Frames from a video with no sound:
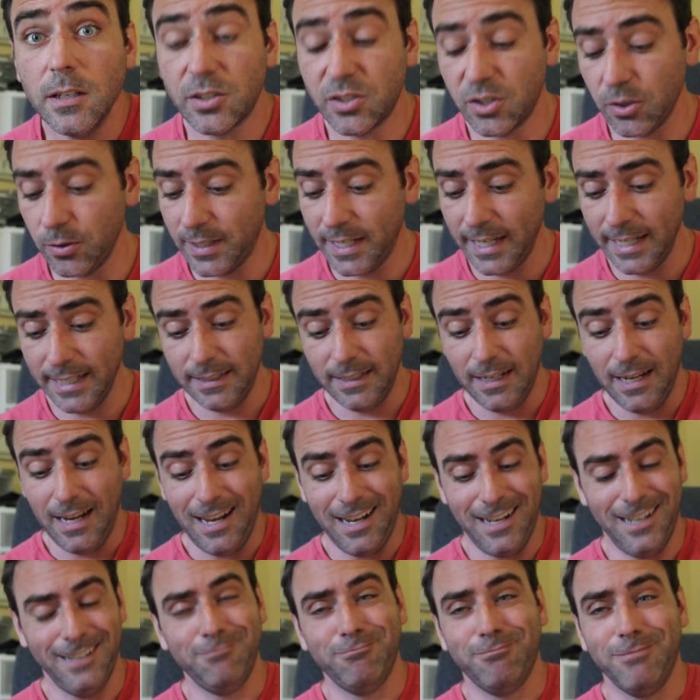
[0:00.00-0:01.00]
So again,
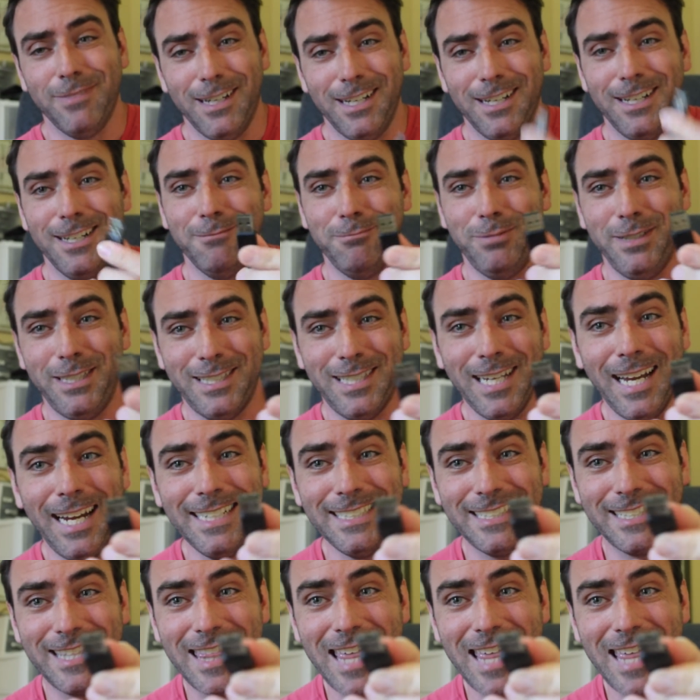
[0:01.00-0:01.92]
besides